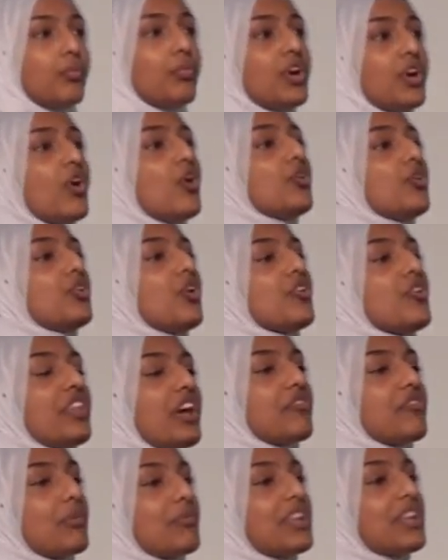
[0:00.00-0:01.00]
We all know
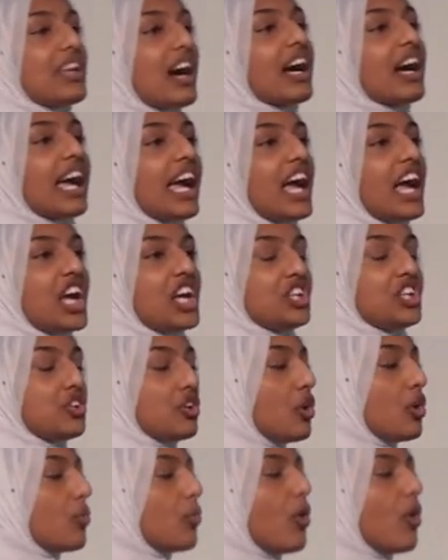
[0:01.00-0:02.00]
that from a young age,
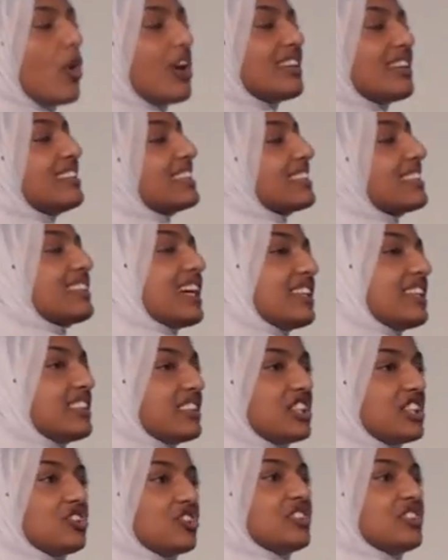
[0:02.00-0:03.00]
we're all
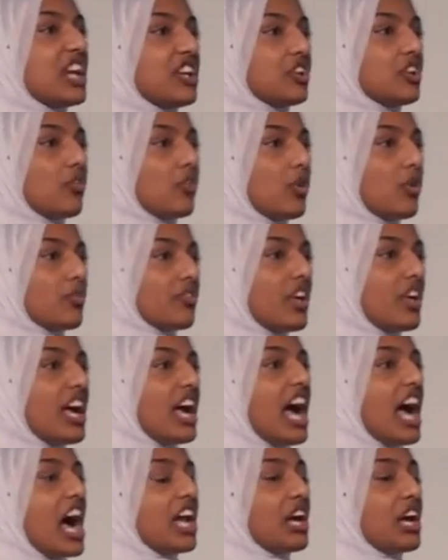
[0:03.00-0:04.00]
dictated into gender roles,
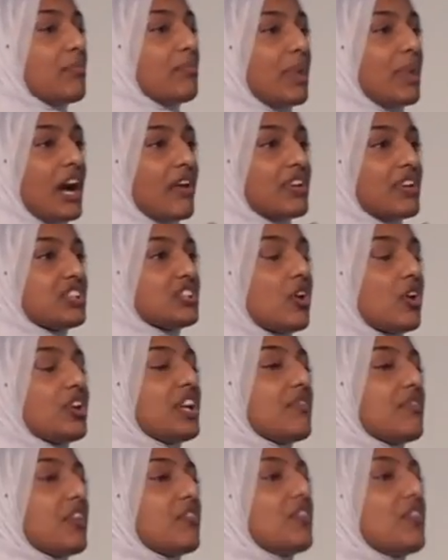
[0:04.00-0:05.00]
and our parents
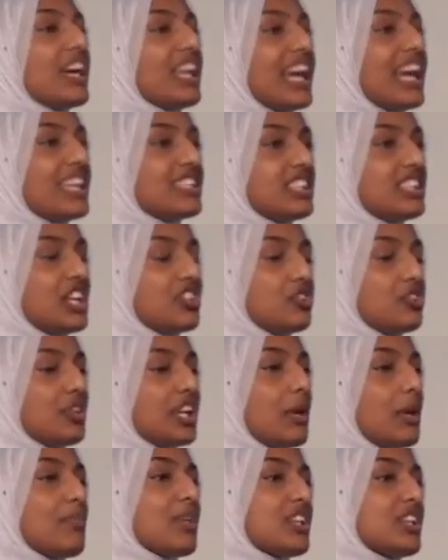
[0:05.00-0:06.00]
don't even realize they're
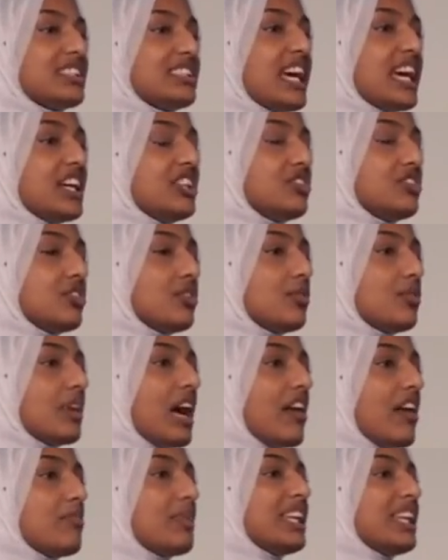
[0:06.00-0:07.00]
doing it because they too
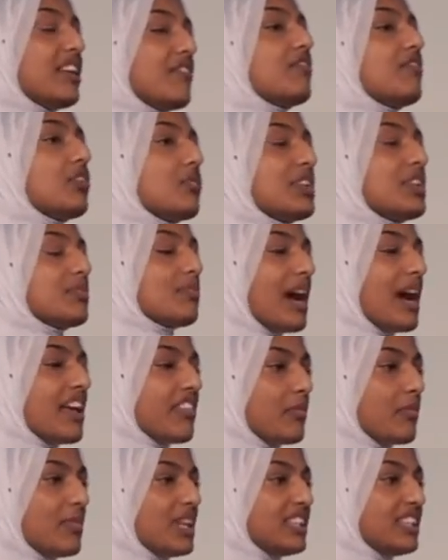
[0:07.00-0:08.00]
have been influenced by
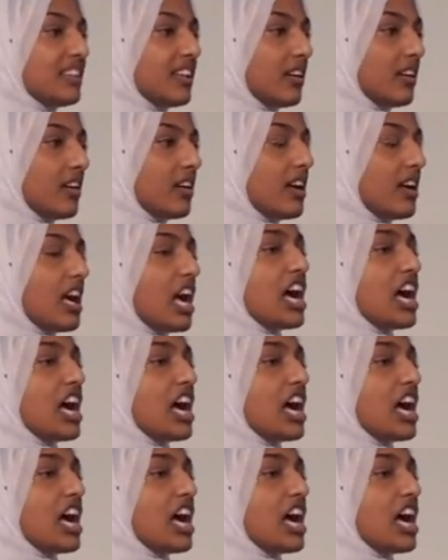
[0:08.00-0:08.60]
the media.